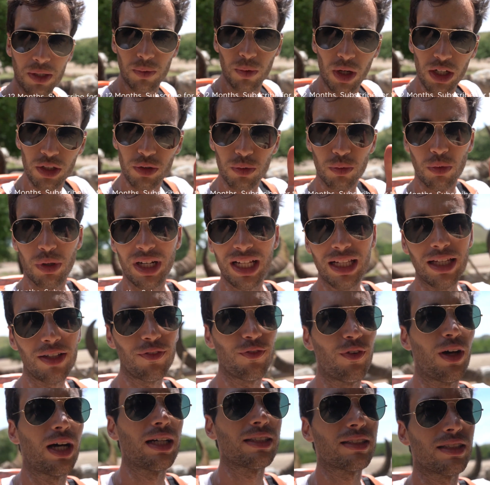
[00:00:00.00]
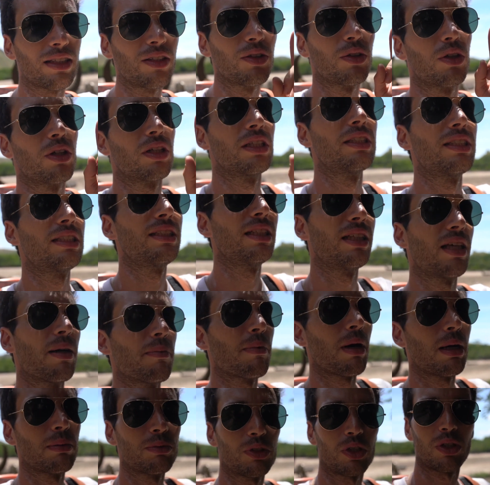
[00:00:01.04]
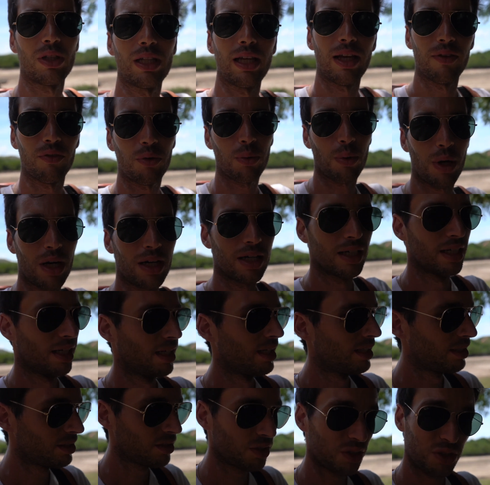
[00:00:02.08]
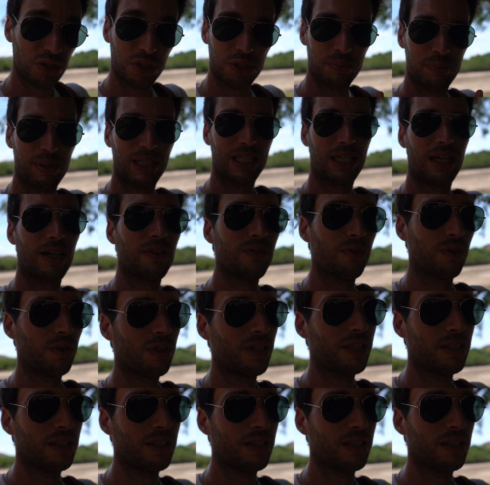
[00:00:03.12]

they run really fast and you're gonna see them absolutely everywhere. So just be careful